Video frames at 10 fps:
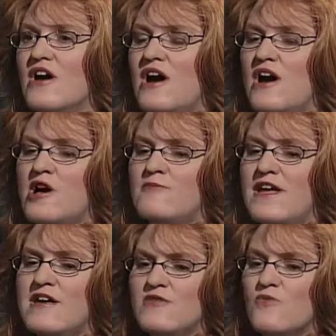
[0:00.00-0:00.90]
Um,
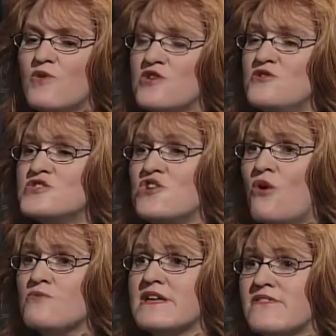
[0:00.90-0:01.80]
we used to
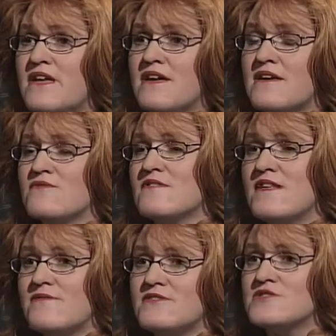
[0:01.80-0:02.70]
only think it was
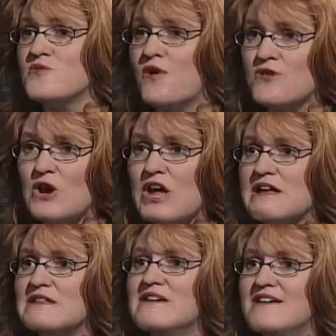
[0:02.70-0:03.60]
11th and 12th
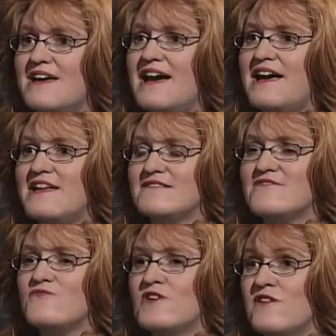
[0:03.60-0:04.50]
grade, and
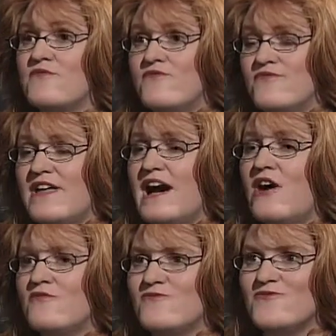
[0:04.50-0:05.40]
we have
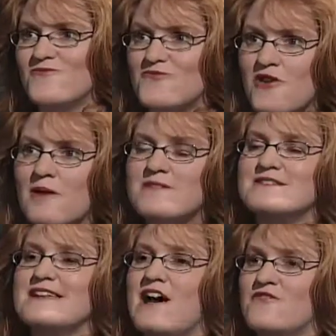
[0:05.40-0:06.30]
now dropped it
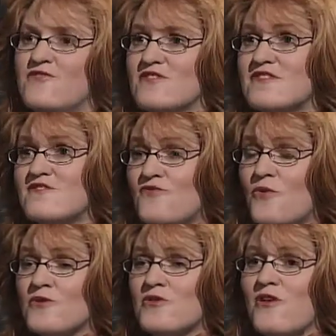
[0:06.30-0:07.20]
down to at least
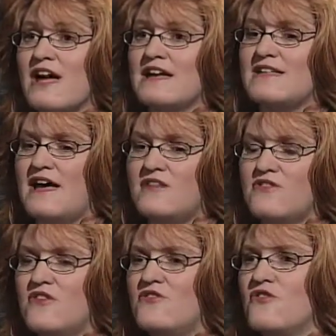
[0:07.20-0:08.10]
fourth grade, and
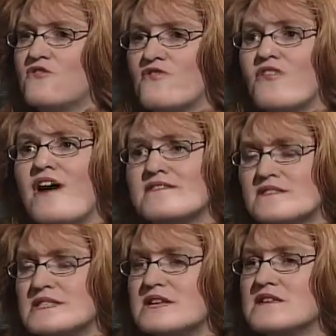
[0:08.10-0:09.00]
there's lots of
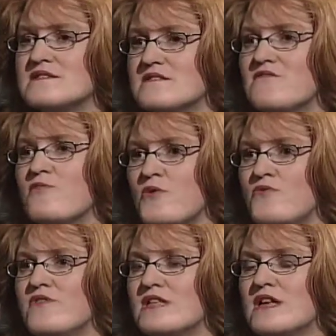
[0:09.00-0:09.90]
studies that have
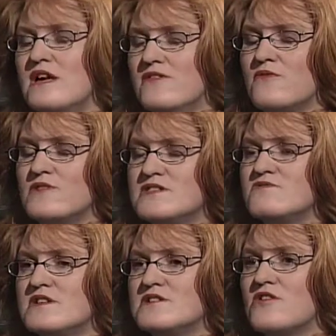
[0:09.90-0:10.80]
proven that we do
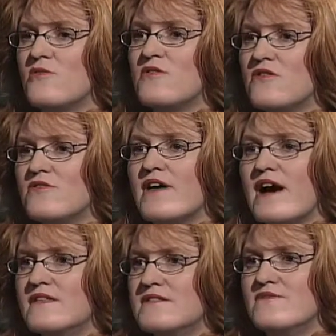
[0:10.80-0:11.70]
need to go below
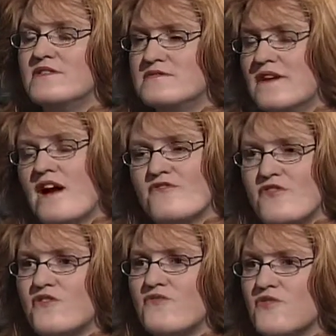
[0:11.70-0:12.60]
that, even down to
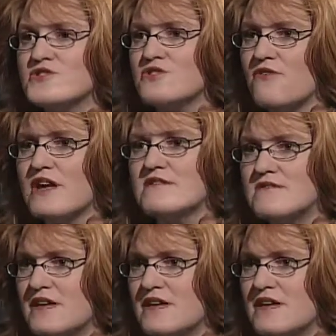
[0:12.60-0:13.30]
your first grade